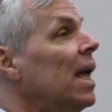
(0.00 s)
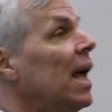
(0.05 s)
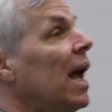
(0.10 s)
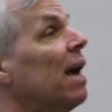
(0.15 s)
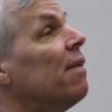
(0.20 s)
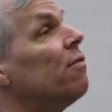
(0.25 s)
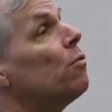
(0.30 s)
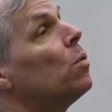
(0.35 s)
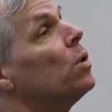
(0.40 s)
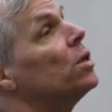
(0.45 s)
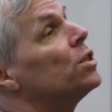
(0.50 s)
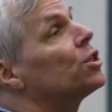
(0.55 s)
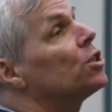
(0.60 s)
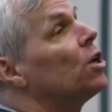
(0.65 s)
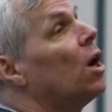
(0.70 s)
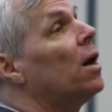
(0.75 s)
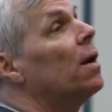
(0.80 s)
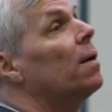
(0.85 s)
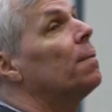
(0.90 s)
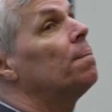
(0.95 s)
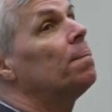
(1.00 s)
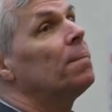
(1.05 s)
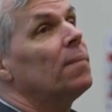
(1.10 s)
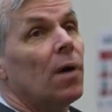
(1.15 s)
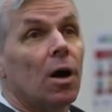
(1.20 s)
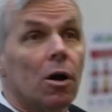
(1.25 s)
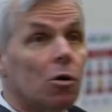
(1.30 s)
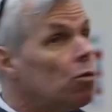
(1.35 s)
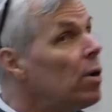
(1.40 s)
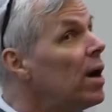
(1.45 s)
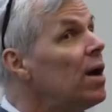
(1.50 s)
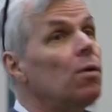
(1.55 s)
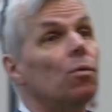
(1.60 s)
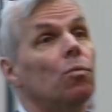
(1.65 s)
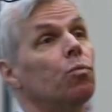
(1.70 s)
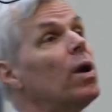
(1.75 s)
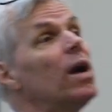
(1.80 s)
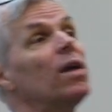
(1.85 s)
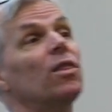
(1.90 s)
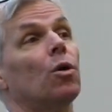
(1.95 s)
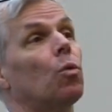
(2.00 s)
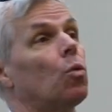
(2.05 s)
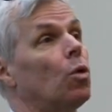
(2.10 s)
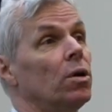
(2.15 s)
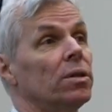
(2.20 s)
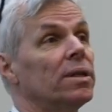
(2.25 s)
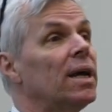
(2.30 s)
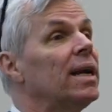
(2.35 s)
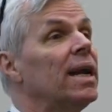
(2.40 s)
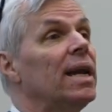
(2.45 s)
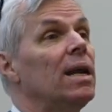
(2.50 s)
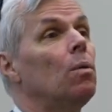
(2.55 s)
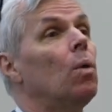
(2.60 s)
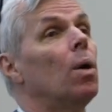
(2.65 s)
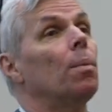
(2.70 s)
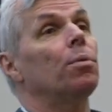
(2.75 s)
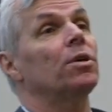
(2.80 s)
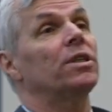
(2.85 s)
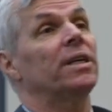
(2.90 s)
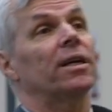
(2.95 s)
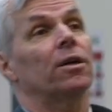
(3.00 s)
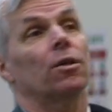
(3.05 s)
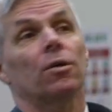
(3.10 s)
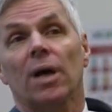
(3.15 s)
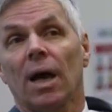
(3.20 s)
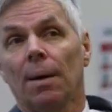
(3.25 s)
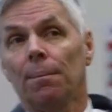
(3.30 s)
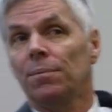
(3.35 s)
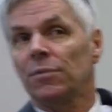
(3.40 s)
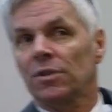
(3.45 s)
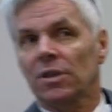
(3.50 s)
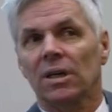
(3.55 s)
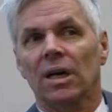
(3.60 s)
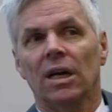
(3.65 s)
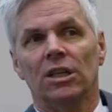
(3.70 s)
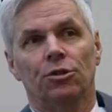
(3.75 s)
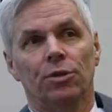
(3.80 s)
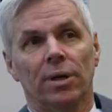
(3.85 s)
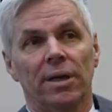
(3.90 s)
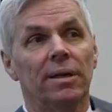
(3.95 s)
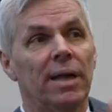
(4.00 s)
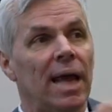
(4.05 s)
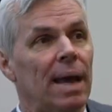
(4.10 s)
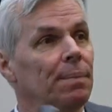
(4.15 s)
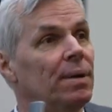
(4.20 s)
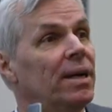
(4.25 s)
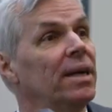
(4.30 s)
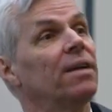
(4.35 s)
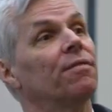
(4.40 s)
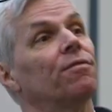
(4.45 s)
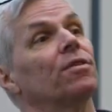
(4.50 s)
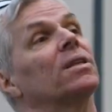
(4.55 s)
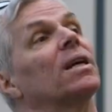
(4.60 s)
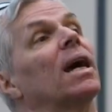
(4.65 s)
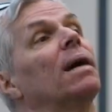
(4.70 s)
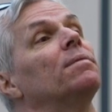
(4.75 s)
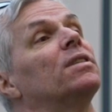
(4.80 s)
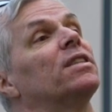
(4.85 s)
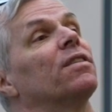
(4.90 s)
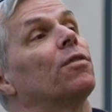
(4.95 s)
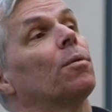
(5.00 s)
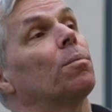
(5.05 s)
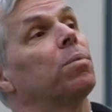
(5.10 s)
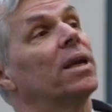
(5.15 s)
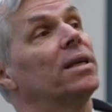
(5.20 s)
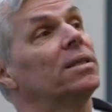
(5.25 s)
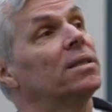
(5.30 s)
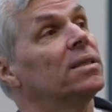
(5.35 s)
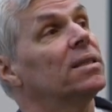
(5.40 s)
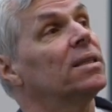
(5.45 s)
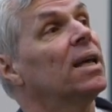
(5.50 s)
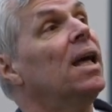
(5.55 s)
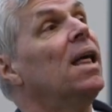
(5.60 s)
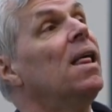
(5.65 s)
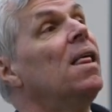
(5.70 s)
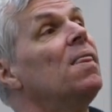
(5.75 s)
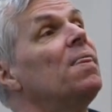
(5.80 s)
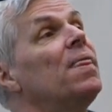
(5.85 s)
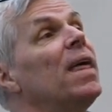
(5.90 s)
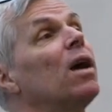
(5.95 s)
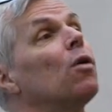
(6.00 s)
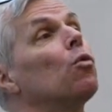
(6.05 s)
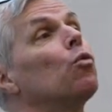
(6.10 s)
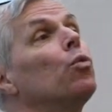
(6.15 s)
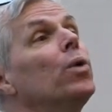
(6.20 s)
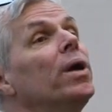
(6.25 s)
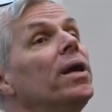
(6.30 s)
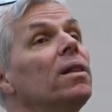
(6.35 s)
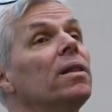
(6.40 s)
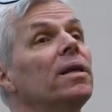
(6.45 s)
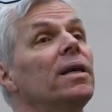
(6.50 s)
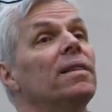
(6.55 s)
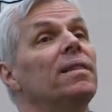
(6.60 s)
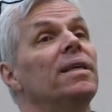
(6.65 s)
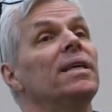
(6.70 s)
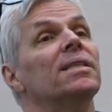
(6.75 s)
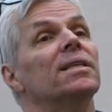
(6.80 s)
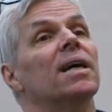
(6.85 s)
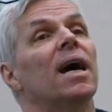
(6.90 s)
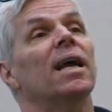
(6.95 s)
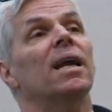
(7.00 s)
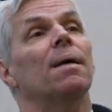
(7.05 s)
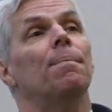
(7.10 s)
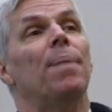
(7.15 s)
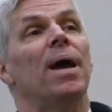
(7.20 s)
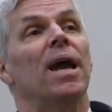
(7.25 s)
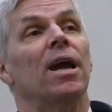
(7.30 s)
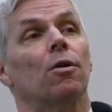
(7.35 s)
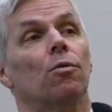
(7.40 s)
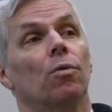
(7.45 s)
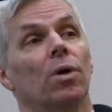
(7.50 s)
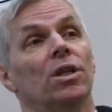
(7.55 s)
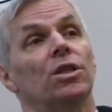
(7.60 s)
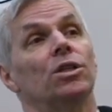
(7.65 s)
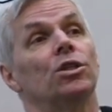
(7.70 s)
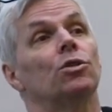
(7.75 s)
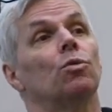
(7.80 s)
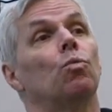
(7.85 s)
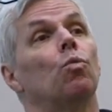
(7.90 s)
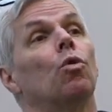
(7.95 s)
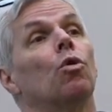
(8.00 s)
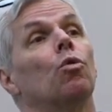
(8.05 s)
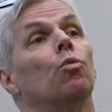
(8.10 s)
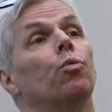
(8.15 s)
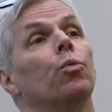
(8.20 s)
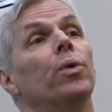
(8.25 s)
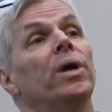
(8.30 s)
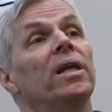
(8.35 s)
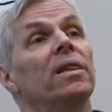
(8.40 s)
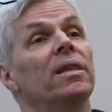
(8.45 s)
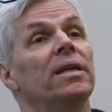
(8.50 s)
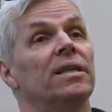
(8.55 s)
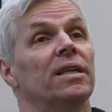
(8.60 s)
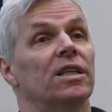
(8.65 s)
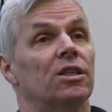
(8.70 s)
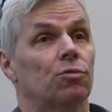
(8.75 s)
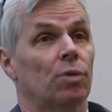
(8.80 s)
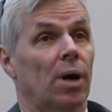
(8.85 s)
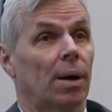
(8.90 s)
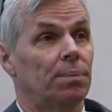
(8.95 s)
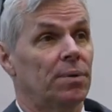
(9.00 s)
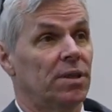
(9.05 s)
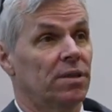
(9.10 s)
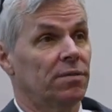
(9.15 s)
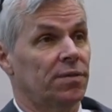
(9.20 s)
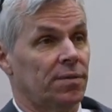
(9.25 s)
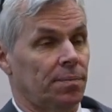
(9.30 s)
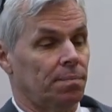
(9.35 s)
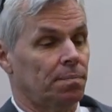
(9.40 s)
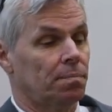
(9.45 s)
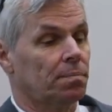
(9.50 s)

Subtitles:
everyone saw around the world, not any one particular country, it happened at different times, different places, that really these kind of bank runs were really disruptive.